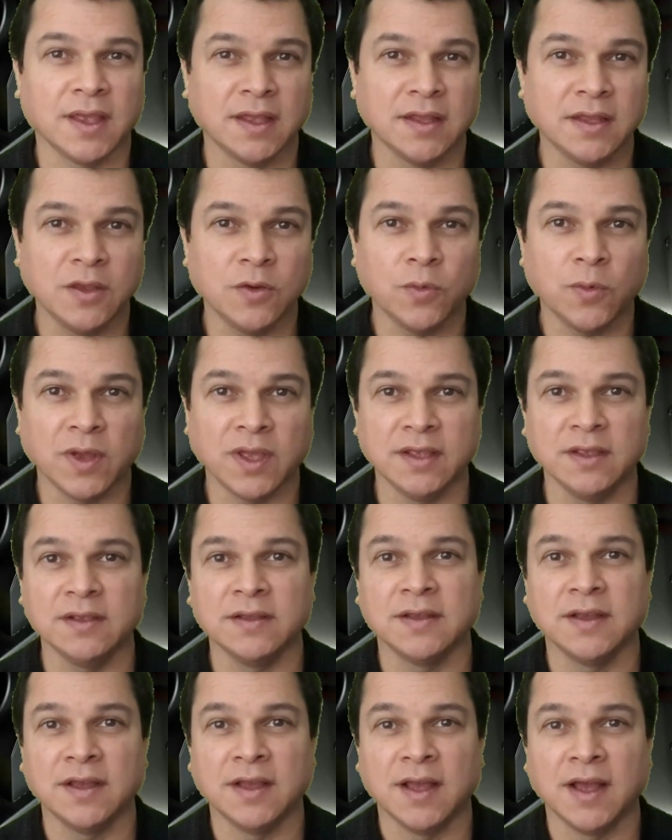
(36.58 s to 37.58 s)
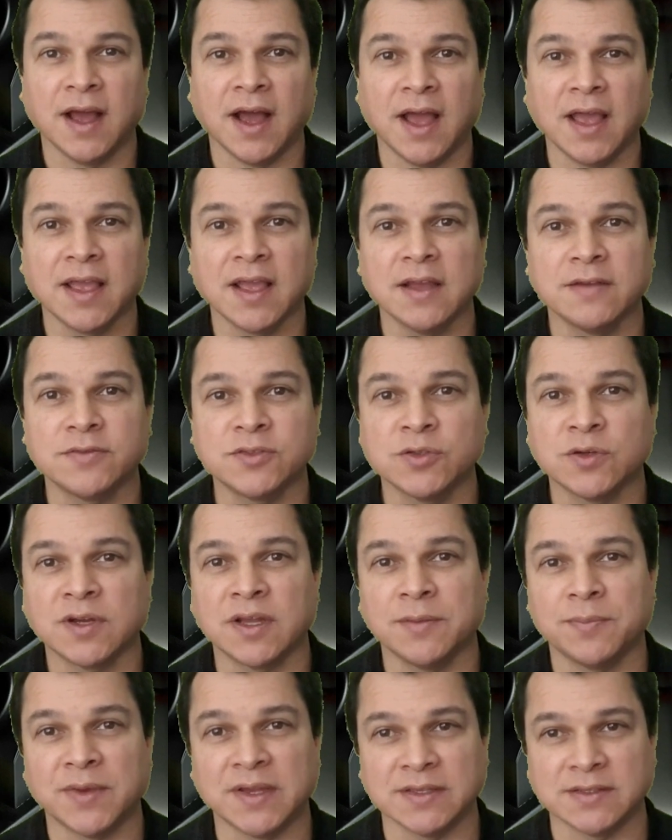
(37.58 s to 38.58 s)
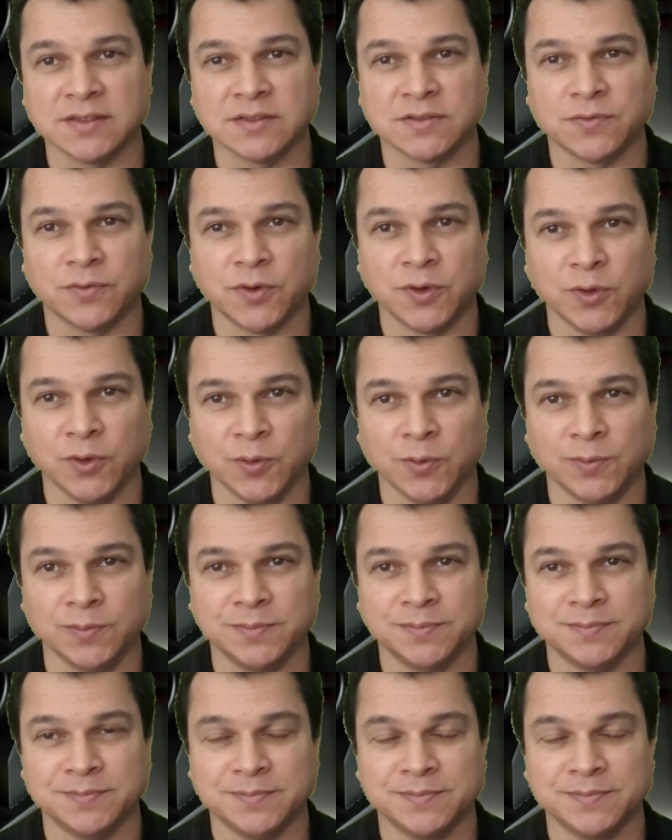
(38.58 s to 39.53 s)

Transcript: Anyway, I have some advices for you.